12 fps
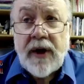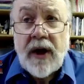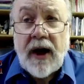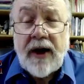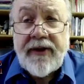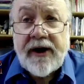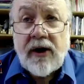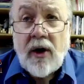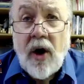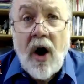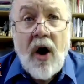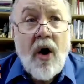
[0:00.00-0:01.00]
And they go,
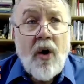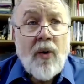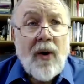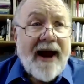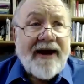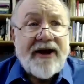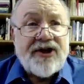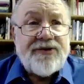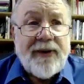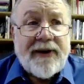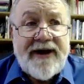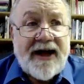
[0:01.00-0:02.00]
oh, well, I can
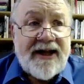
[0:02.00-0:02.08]
explain that.